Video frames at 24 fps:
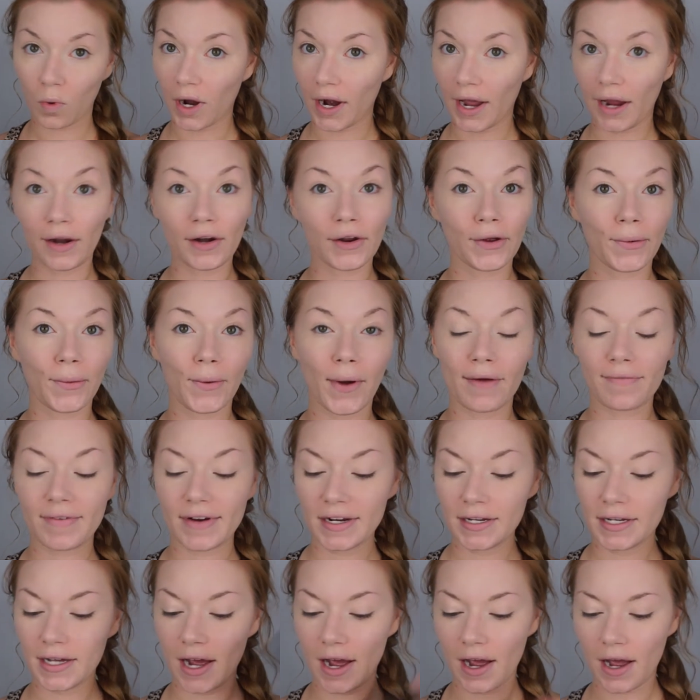I do every
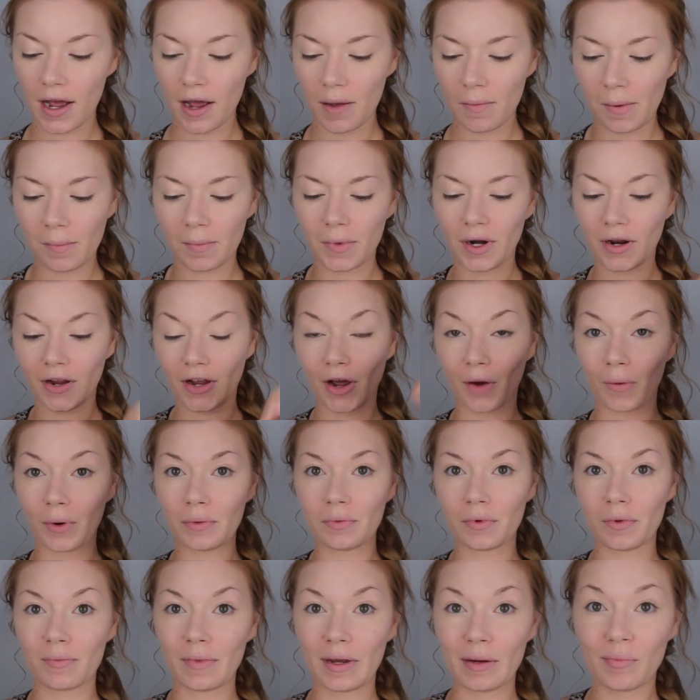time. I'm gonna go in
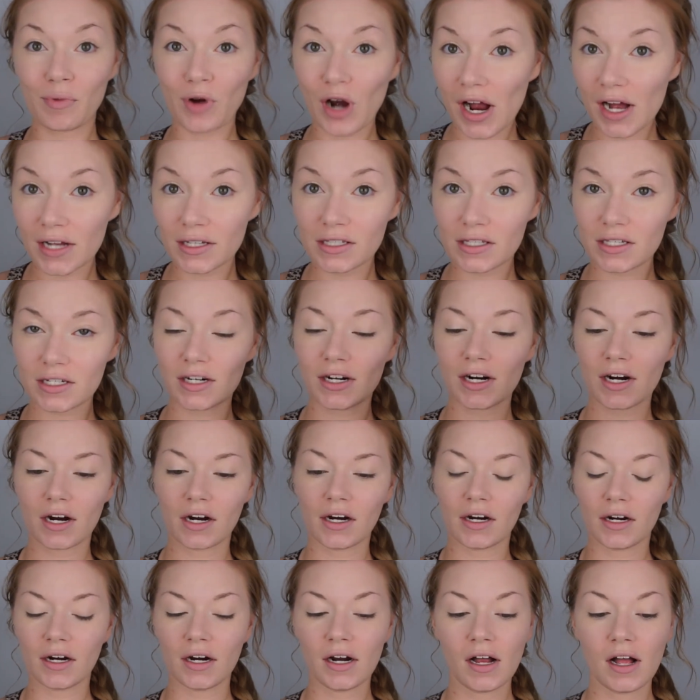with my
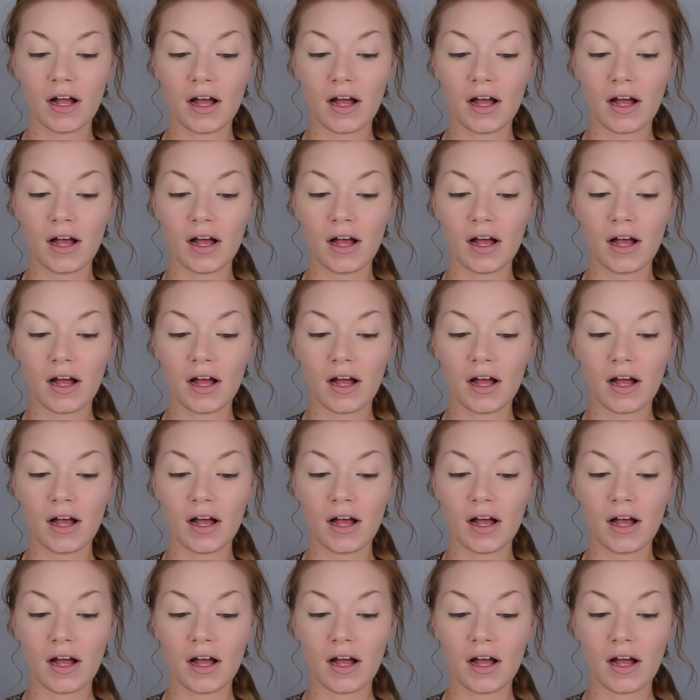bronzer,